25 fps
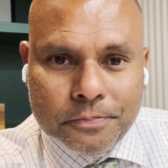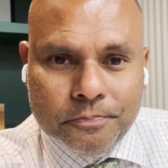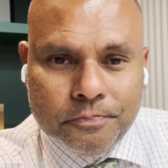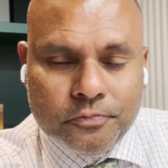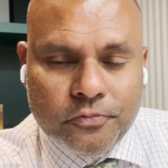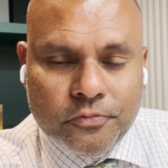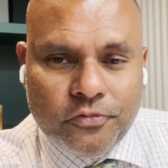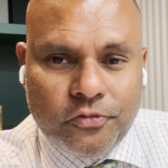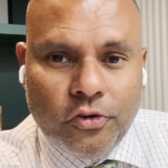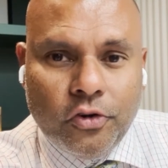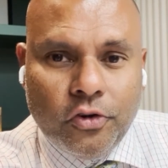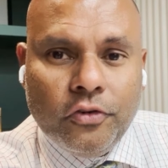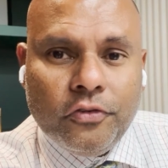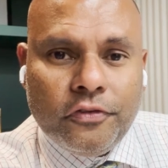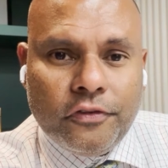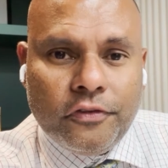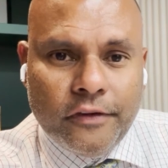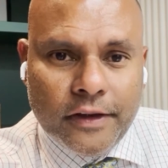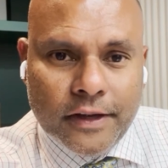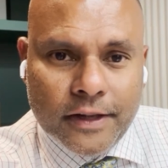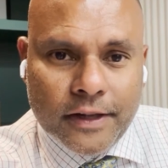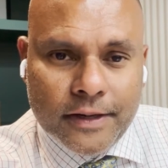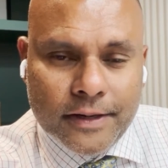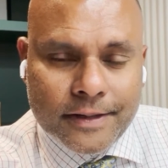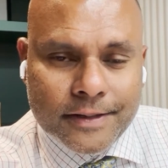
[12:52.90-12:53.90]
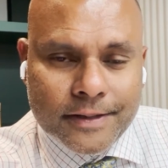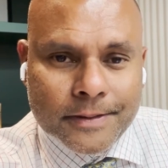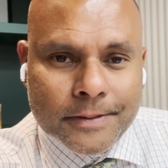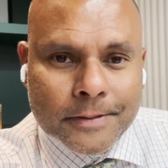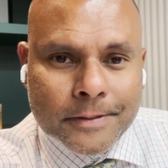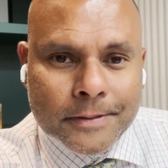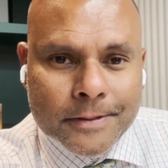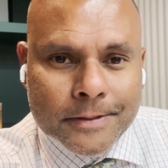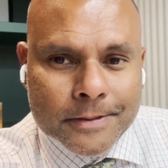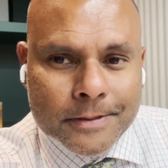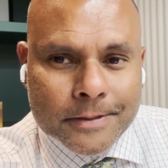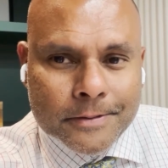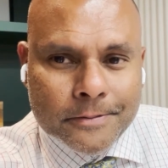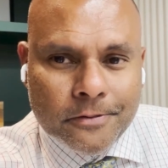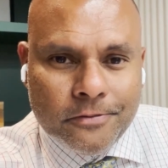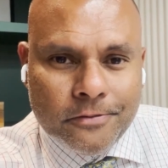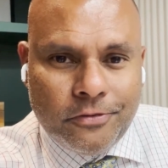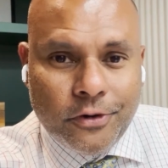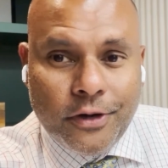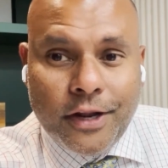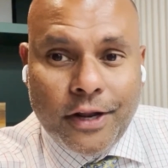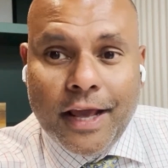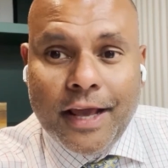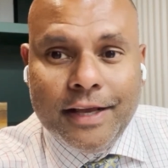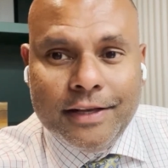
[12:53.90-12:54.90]
fulfilled
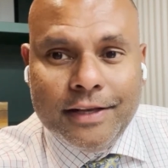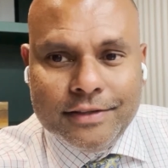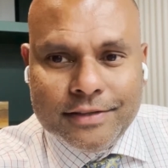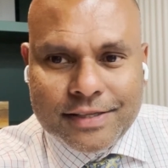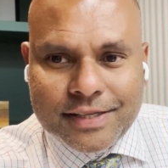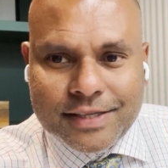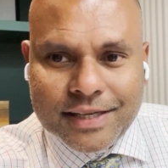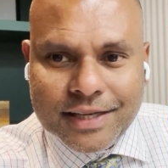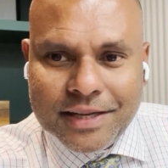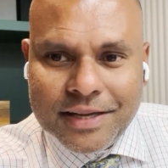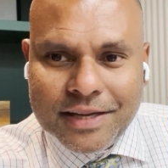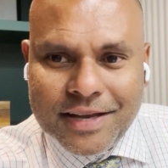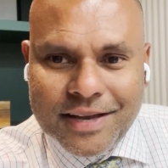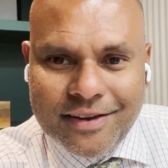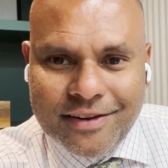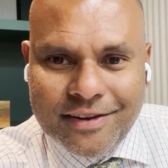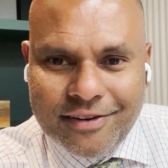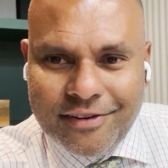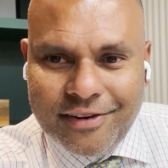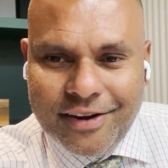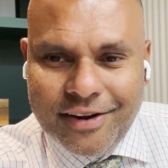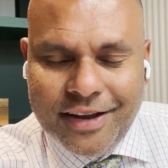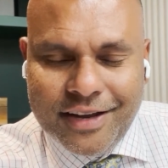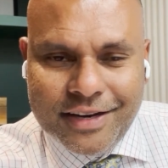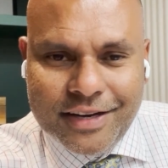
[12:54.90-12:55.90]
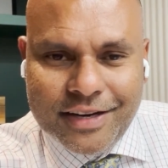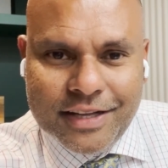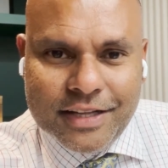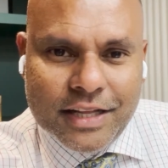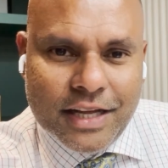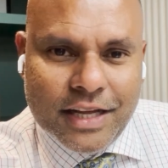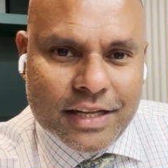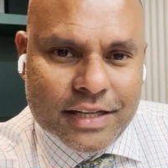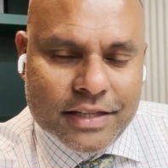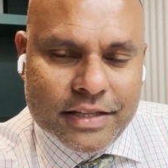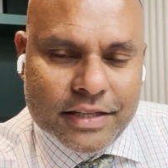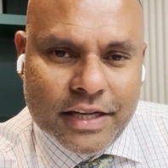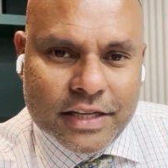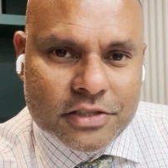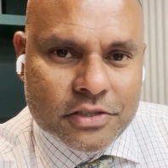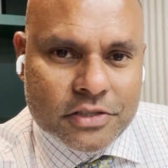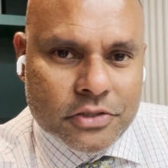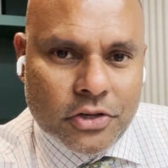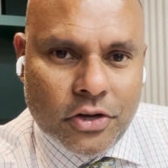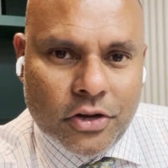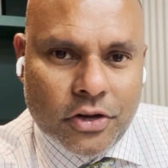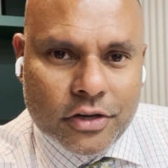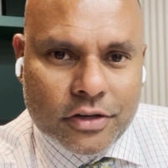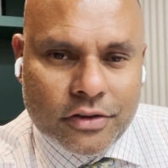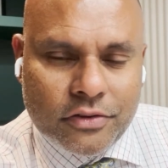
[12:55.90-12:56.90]
for days, right? That's
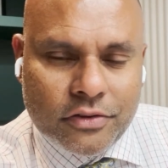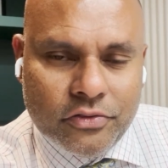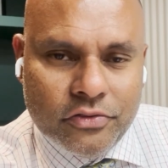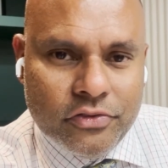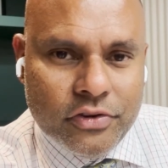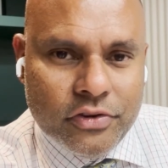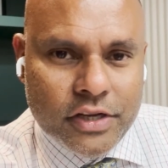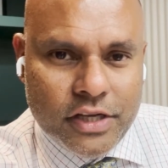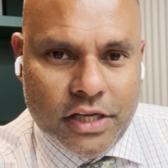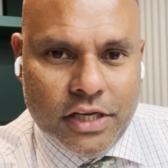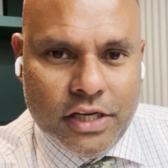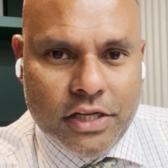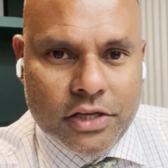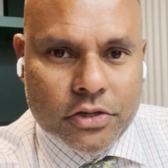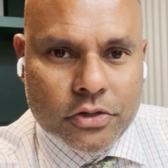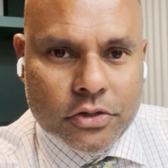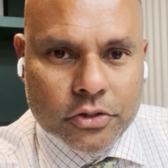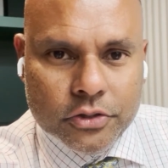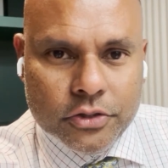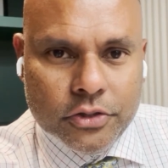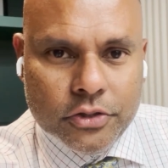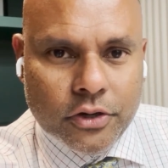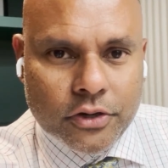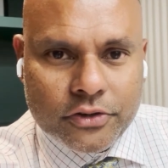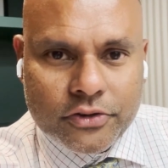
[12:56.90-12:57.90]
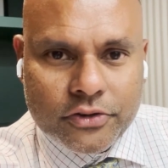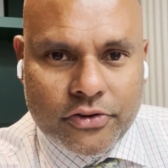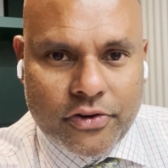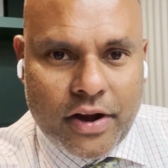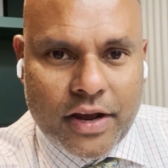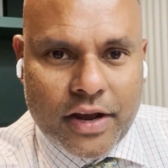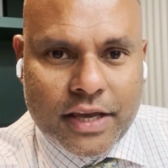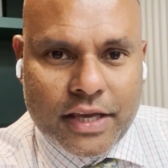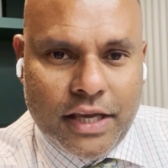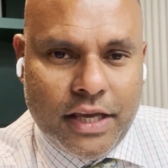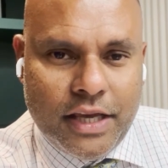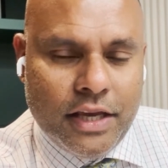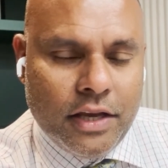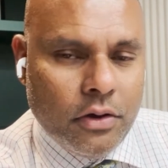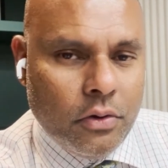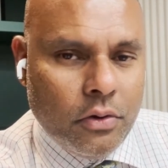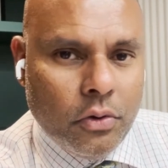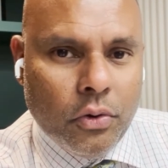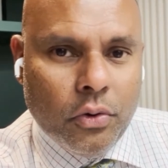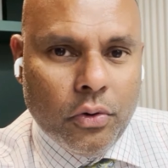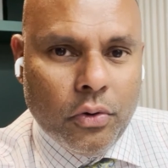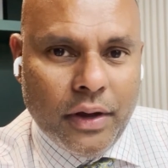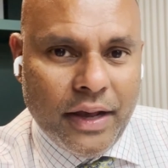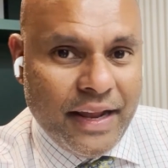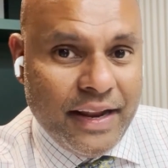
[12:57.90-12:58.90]
not really good on tracking
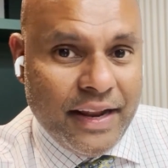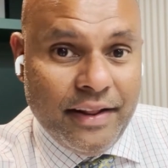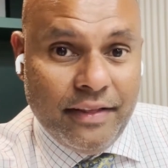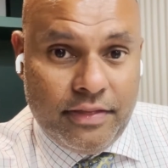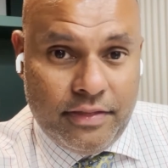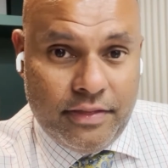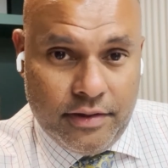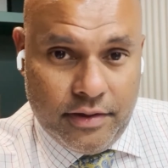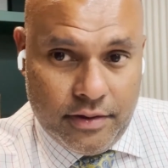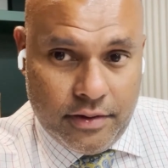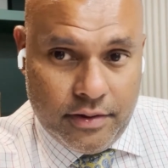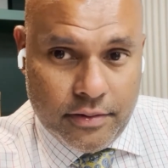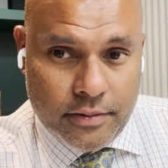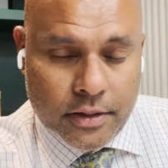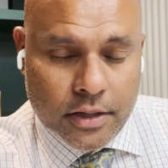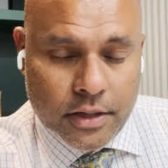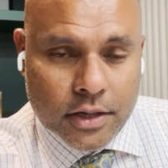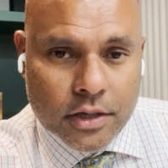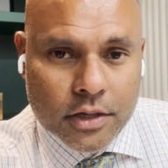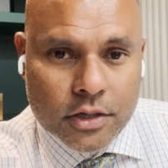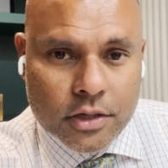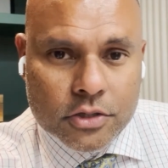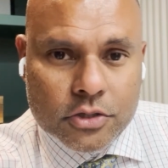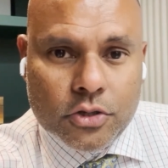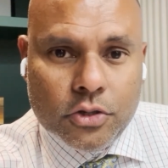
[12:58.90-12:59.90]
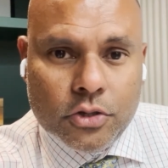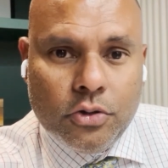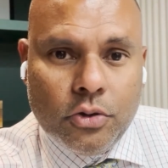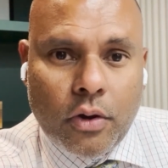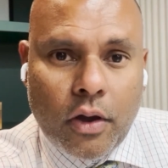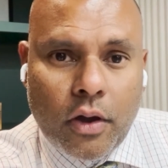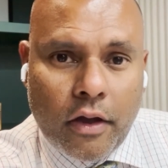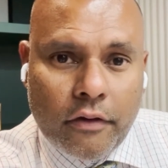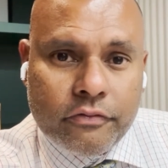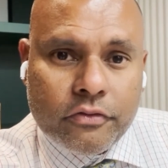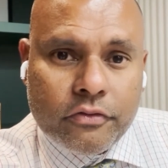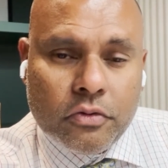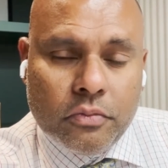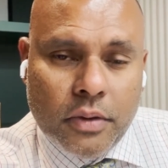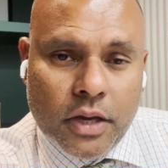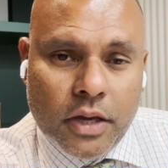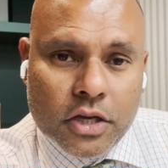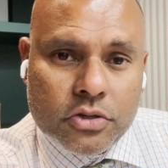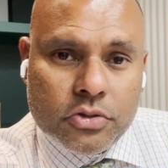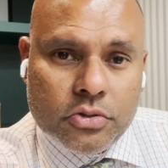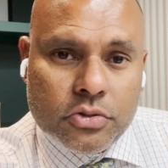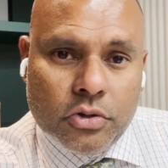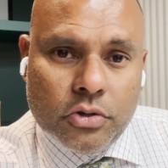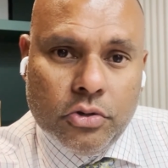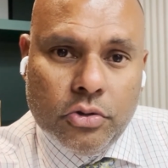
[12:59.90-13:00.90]
or anything. So you have to make
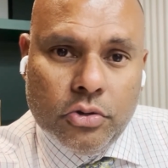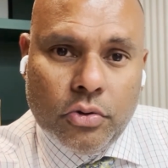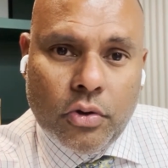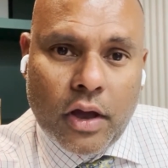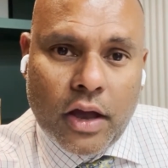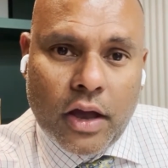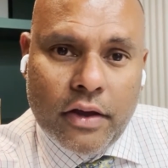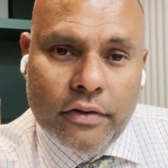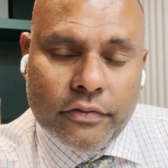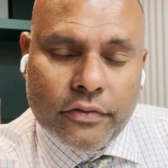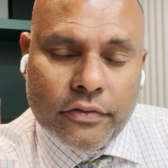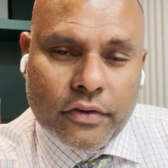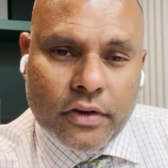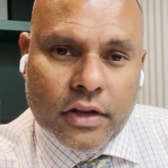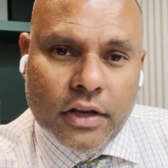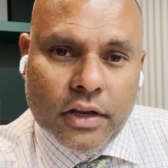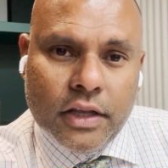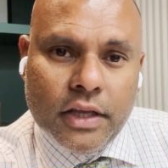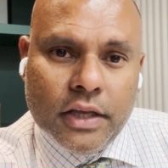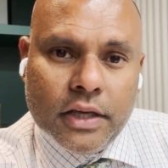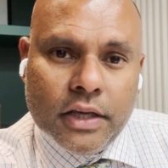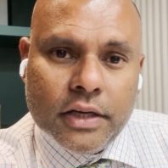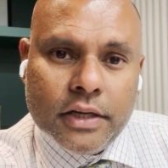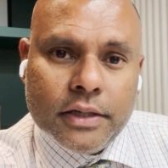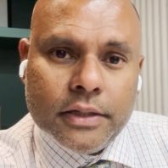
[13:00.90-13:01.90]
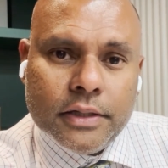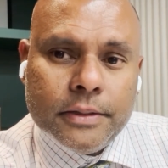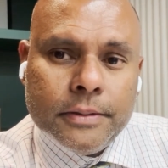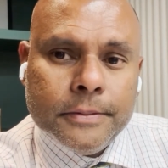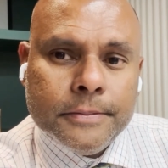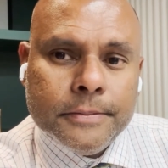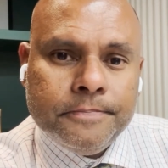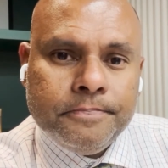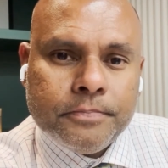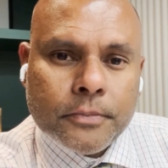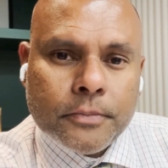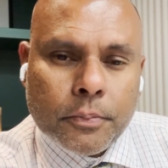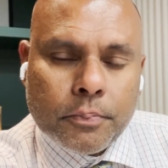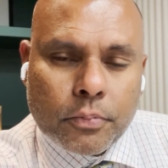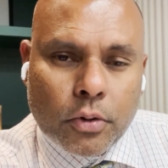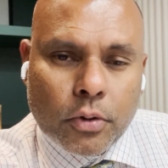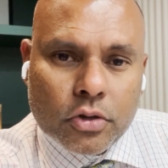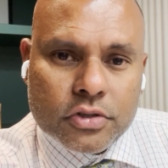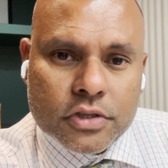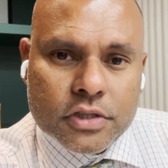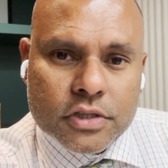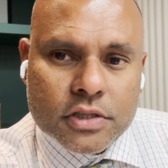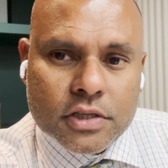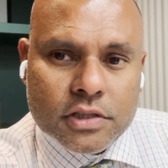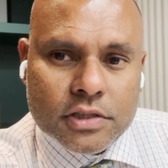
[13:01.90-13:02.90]
sure you have clear
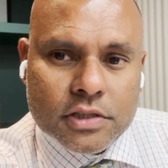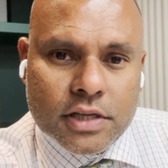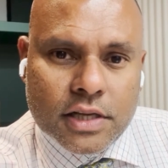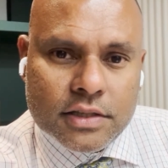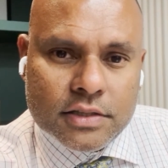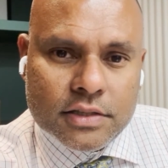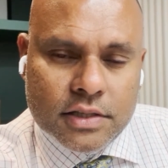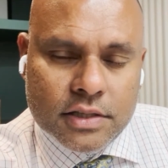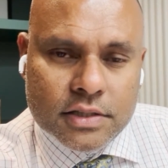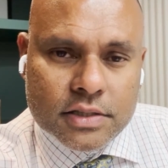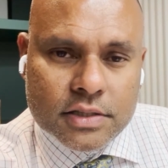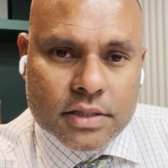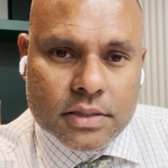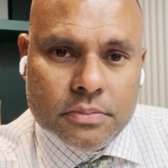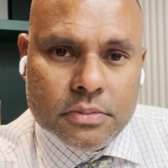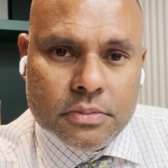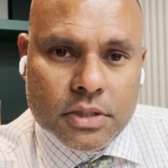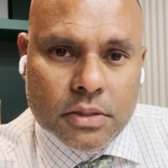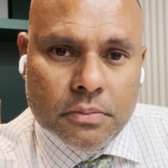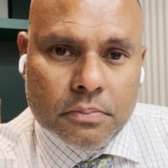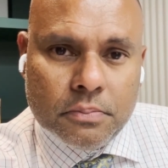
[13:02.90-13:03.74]
processes and systems in